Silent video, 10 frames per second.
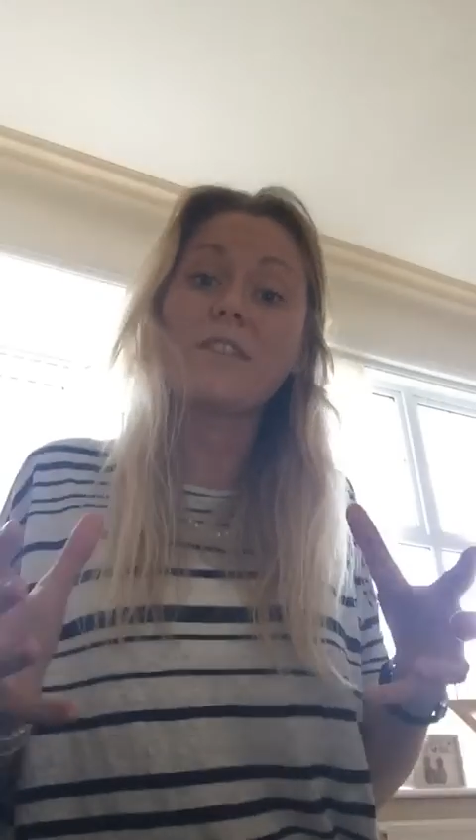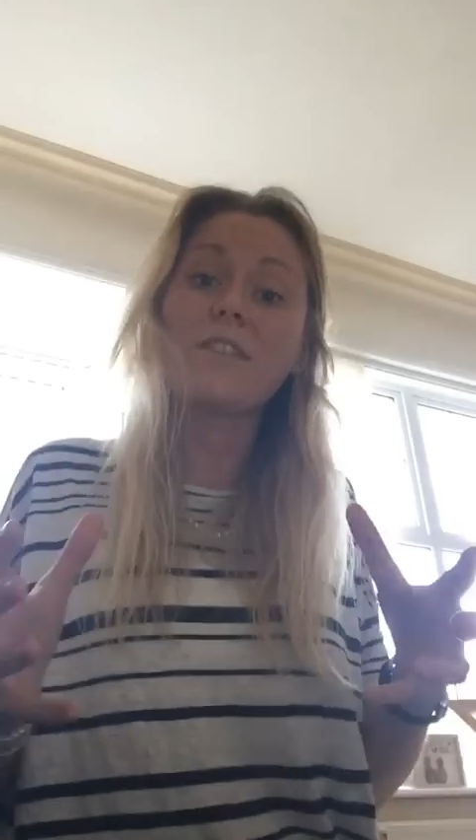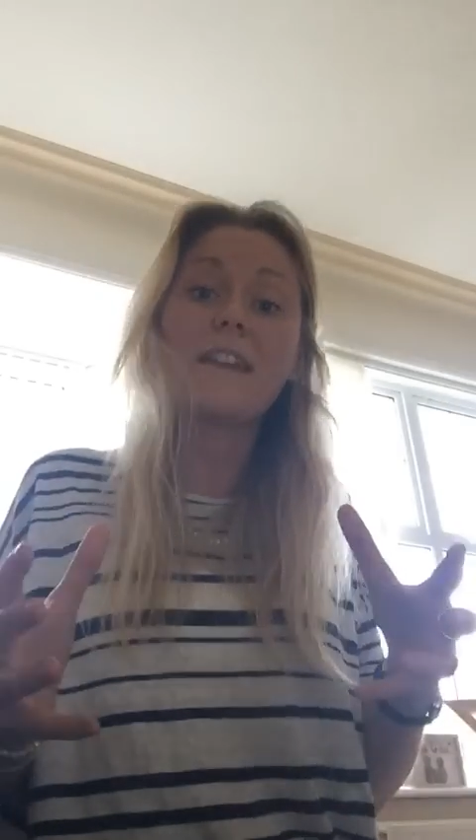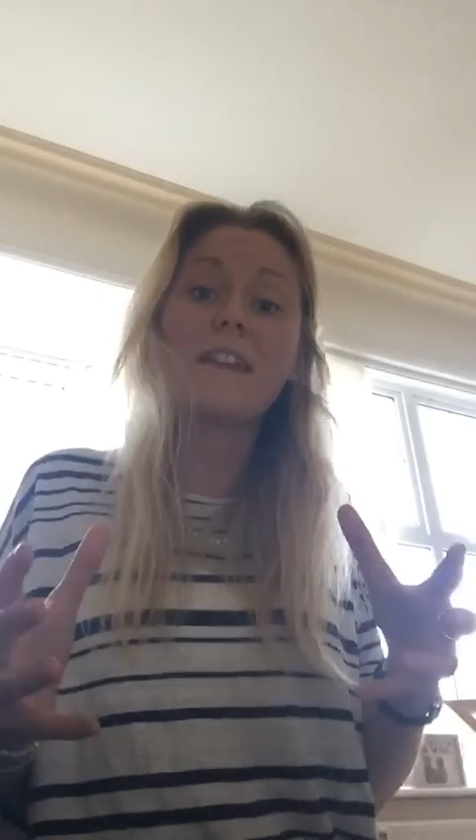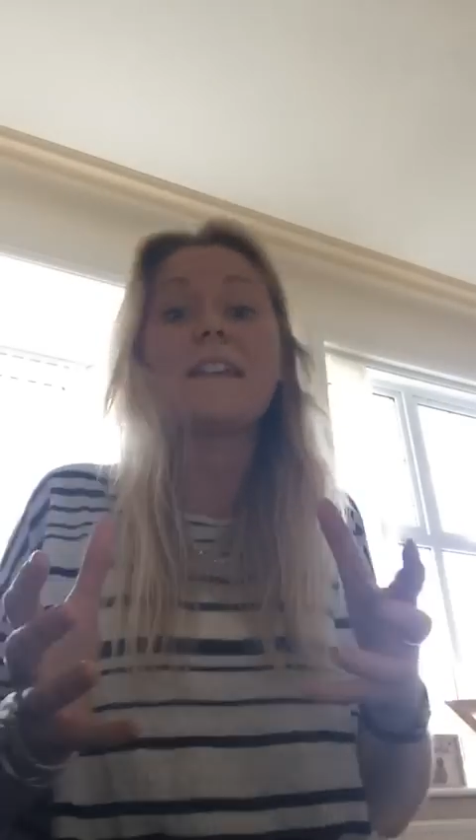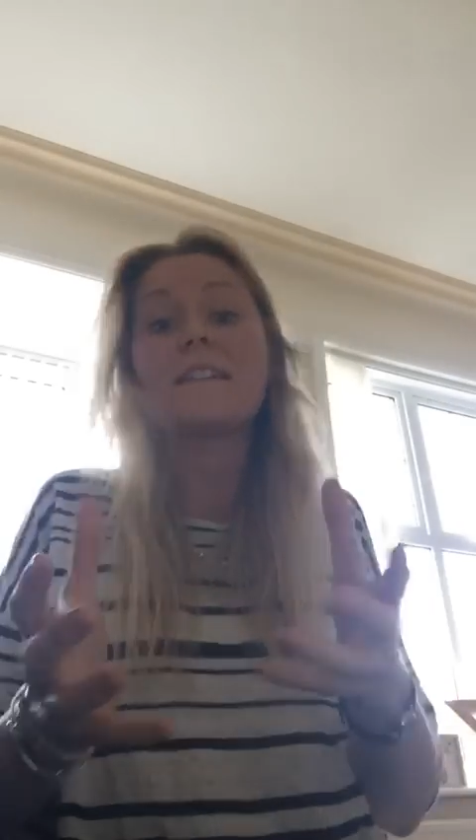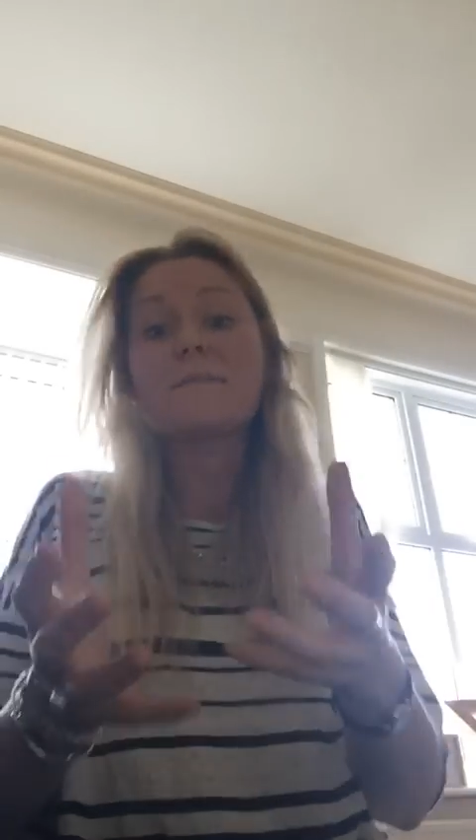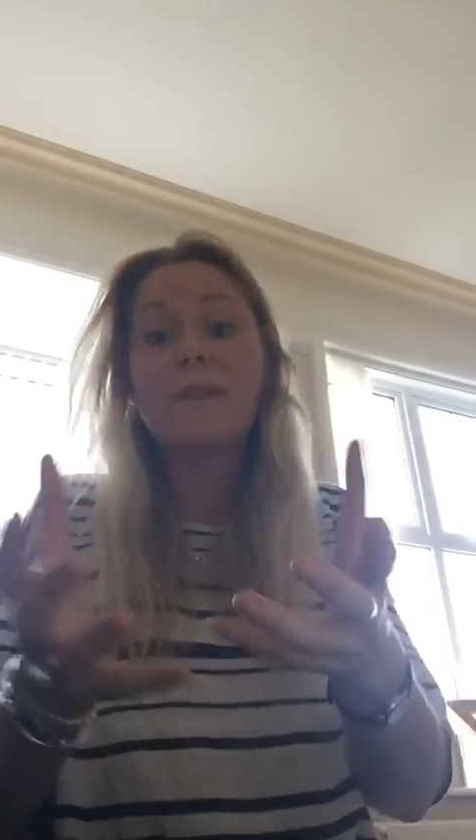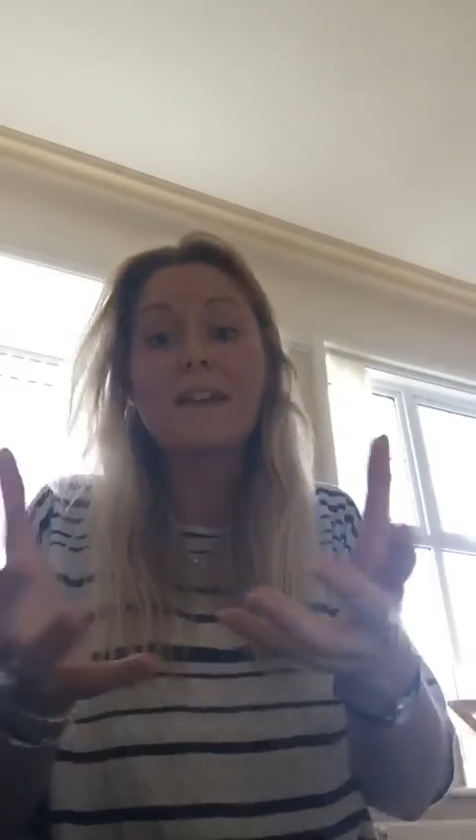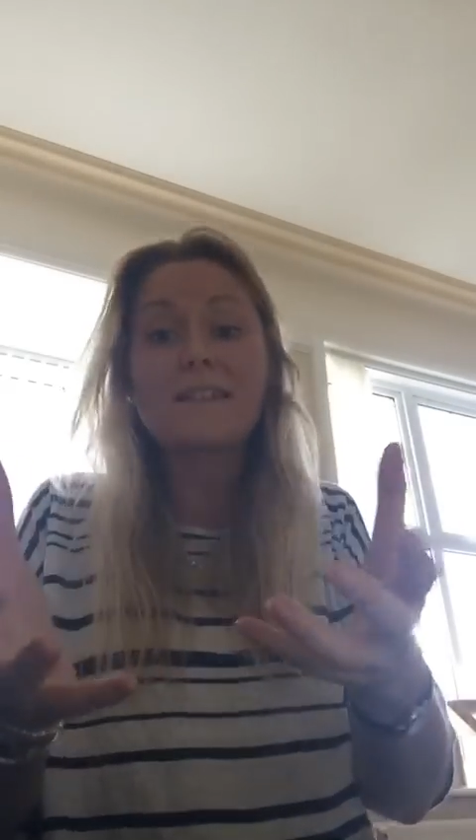and that he is
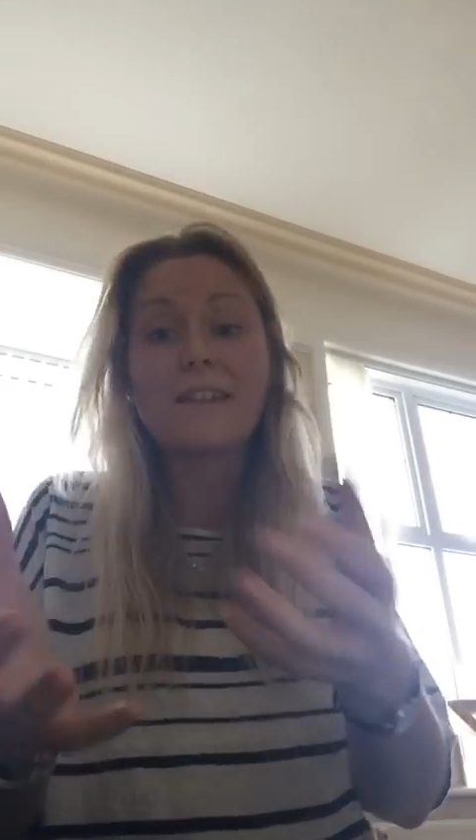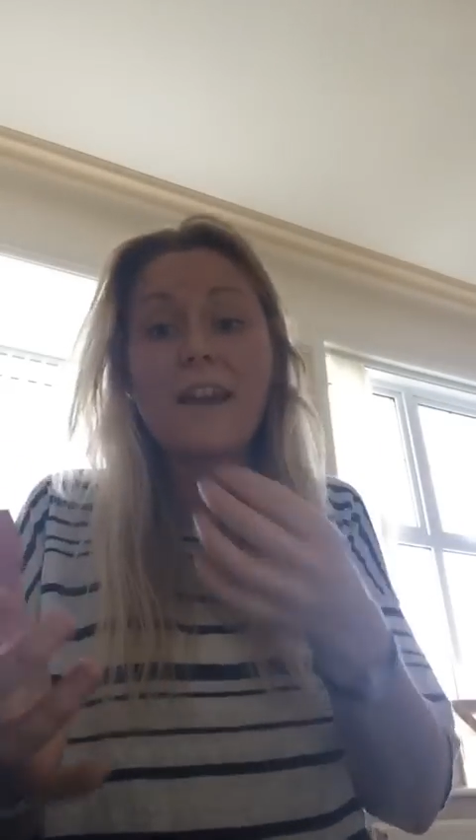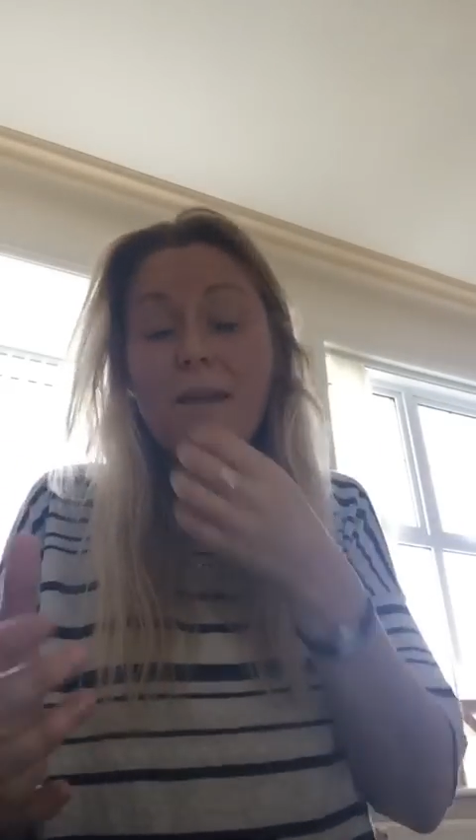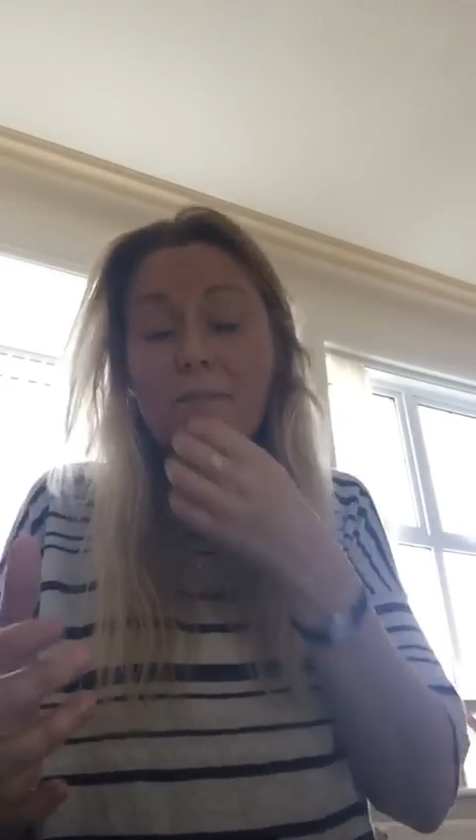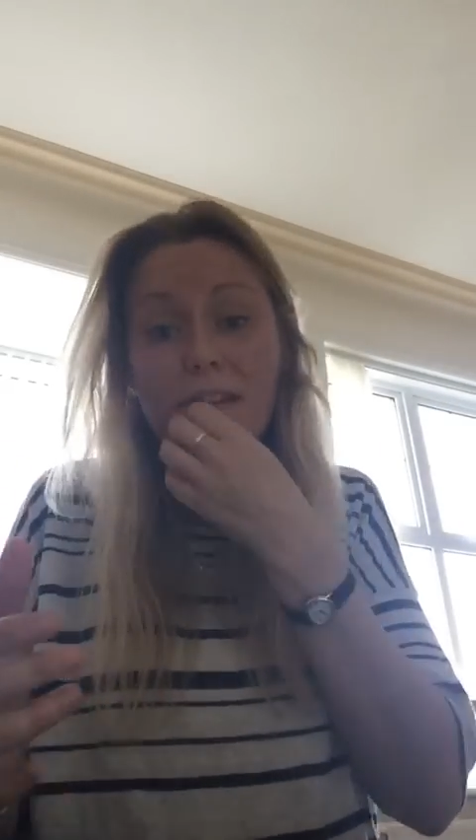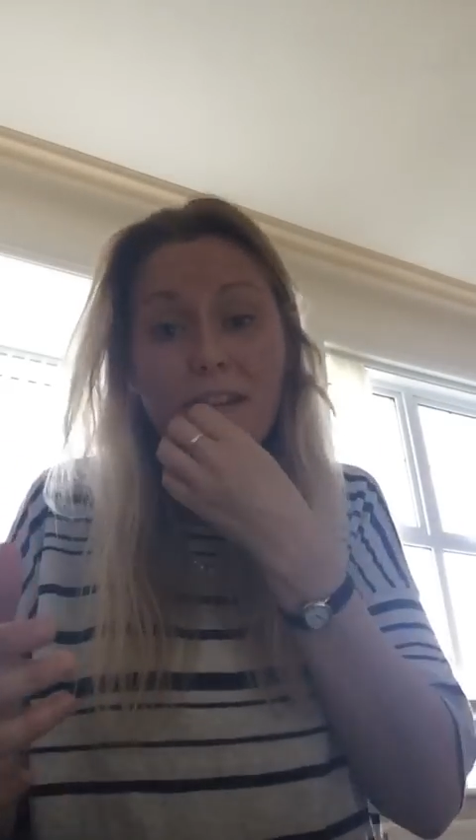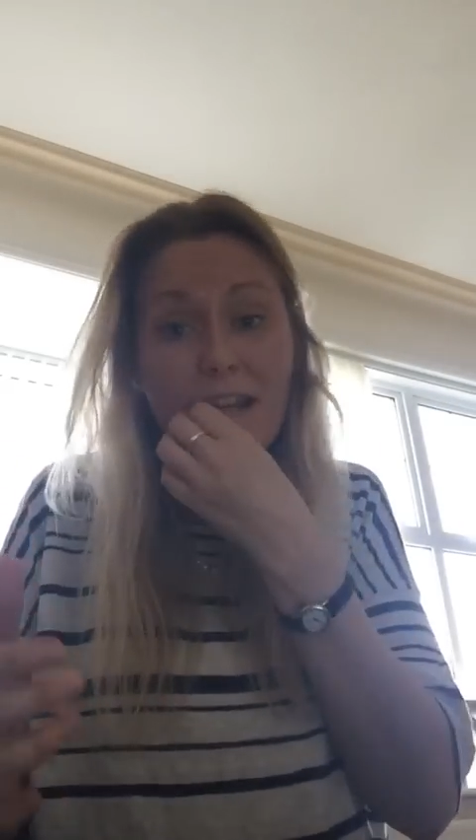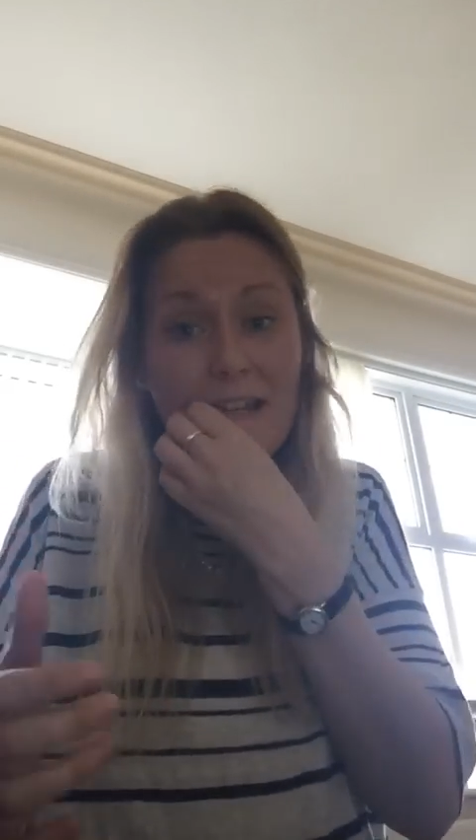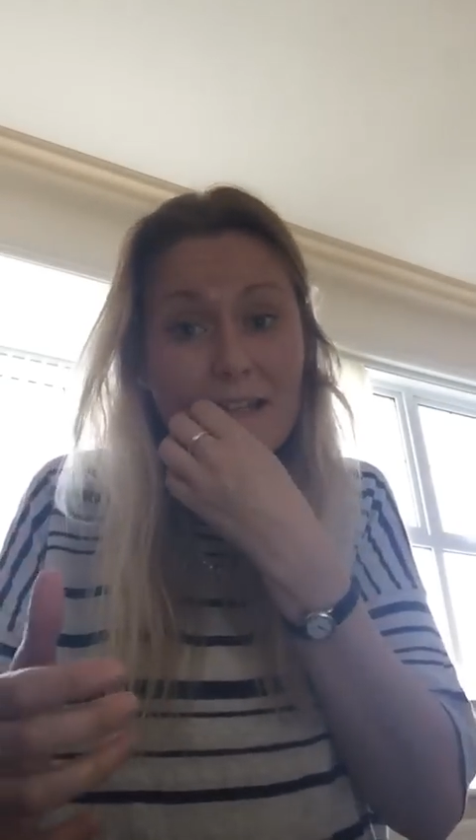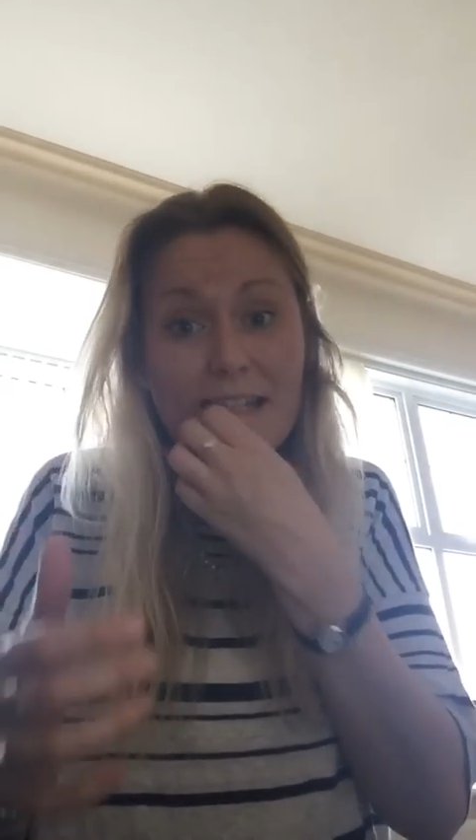blessing them,
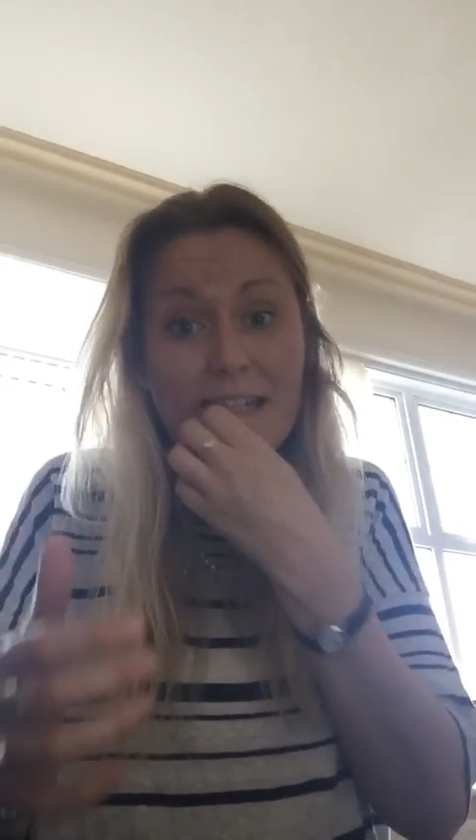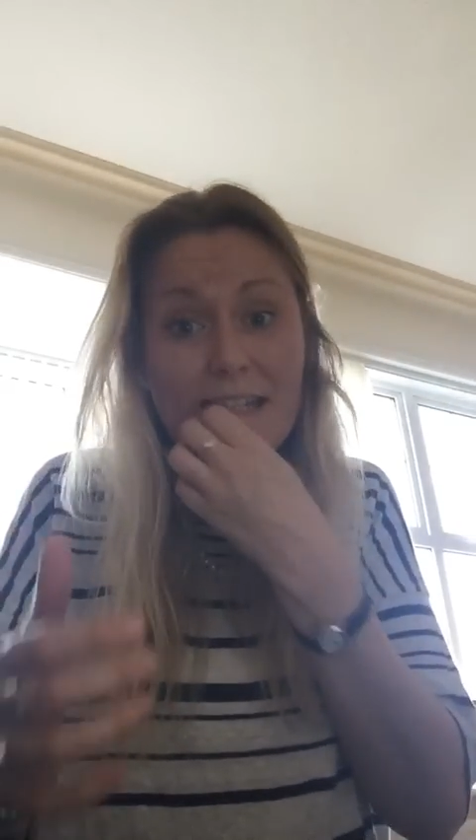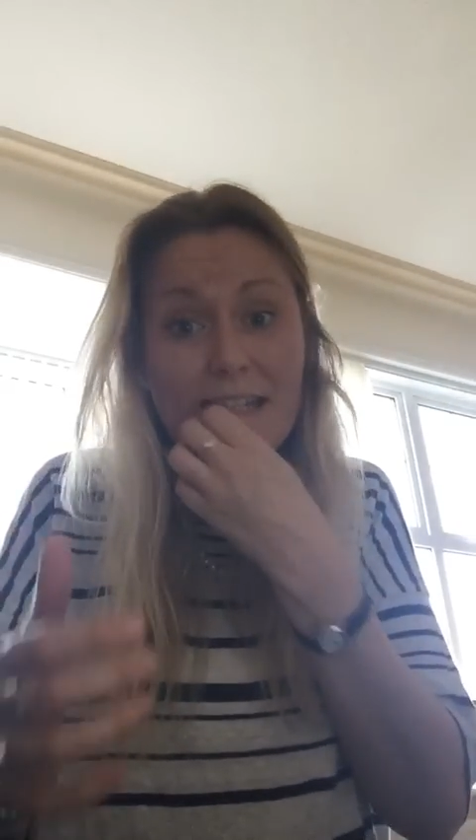and he is being